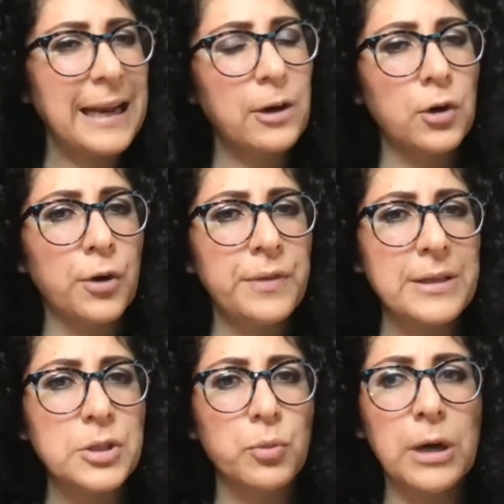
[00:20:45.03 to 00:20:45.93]
I don't know if
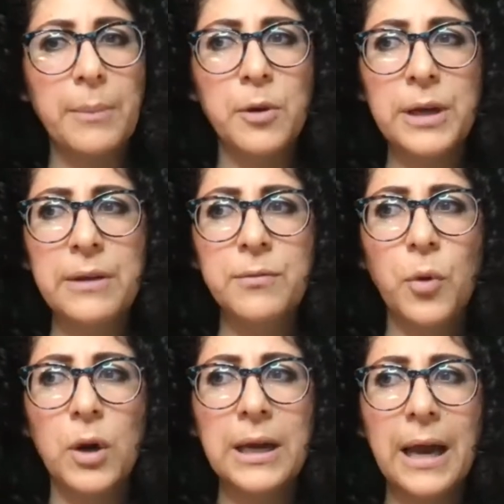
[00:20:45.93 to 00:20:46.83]
that's the word I'm looking
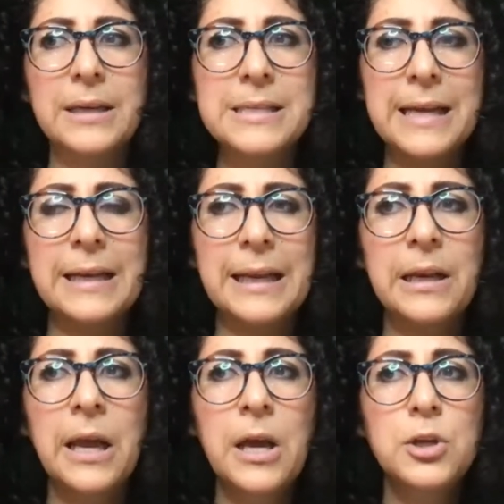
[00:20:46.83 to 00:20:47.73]
for, condescending